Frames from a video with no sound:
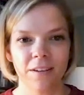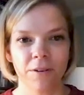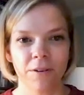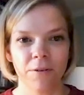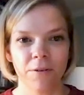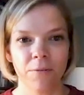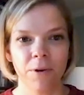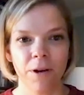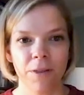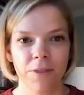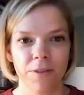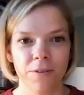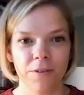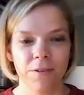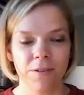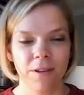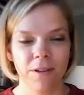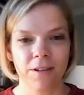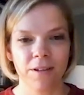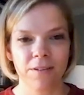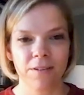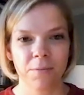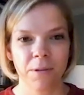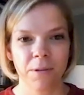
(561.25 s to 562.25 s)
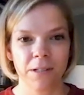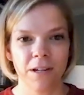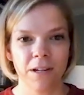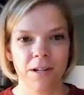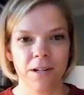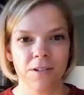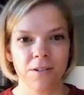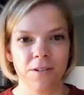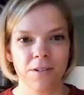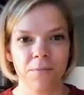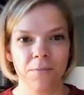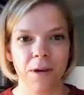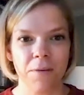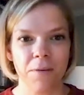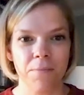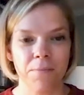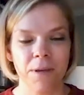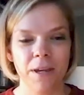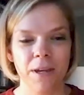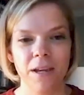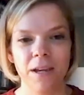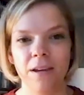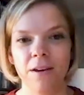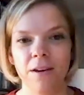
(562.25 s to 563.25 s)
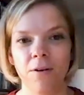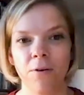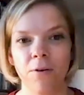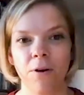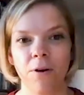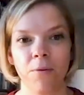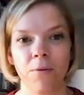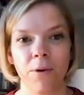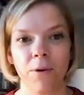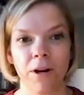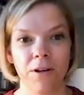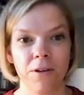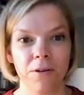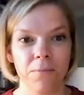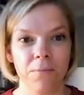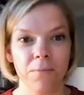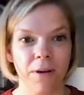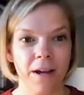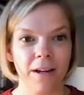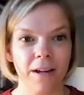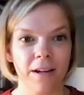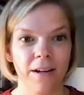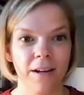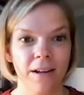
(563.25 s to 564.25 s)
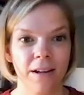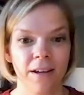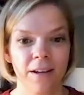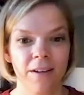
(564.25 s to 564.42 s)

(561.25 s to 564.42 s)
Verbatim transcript: or what the expectations might be, or where you might